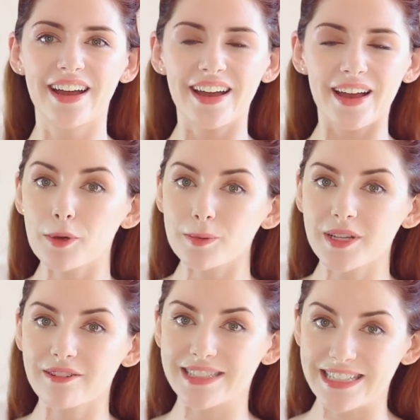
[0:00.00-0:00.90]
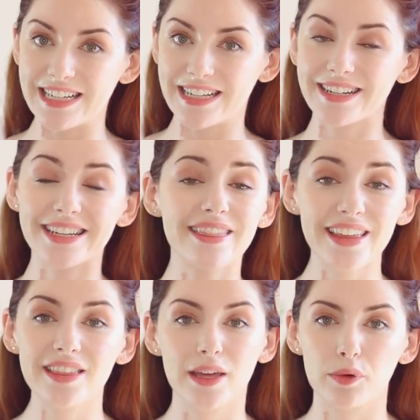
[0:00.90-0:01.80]
And my boobs are a D. I didn't
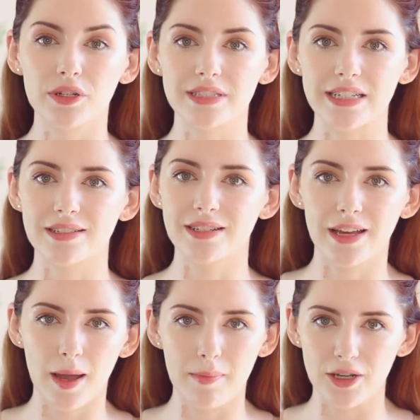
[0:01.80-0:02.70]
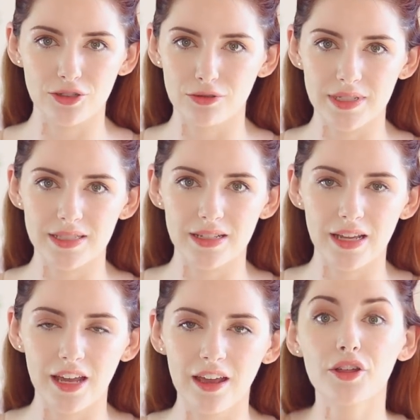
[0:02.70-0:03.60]
think they were a D until I got measured recently.